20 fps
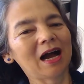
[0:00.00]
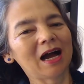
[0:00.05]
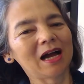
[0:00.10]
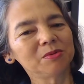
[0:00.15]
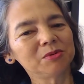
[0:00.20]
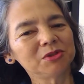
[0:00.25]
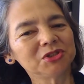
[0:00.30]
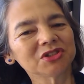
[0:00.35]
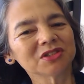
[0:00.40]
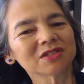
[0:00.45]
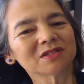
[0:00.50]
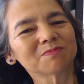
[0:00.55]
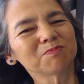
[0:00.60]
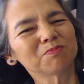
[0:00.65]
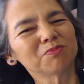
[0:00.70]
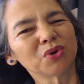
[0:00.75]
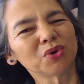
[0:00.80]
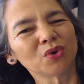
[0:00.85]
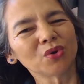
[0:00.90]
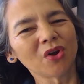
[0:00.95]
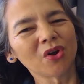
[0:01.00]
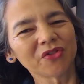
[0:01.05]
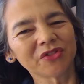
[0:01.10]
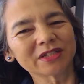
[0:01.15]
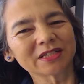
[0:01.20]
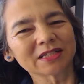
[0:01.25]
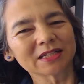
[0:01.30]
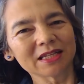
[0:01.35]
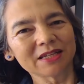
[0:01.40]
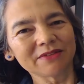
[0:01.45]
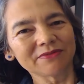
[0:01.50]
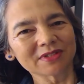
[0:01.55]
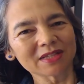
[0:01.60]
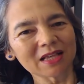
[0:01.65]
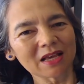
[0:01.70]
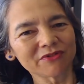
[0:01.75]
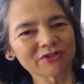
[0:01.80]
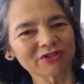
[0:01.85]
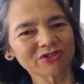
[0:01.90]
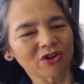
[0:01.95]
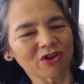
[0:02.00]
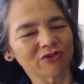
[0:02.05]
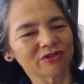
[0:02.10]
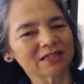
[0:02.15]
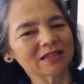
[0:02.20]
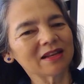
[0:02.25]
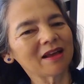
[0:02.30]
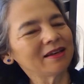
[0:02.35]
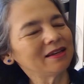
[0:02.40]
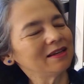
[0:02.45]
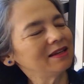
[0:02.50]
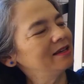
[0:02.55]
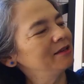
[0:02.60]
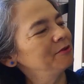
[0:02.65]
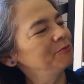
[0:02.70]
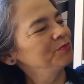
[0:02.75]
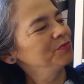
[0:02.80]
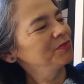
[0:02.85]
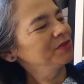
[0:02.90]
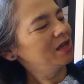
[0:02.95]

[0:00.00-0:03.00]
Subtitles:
I would just pull on the sleeves ever so slightly,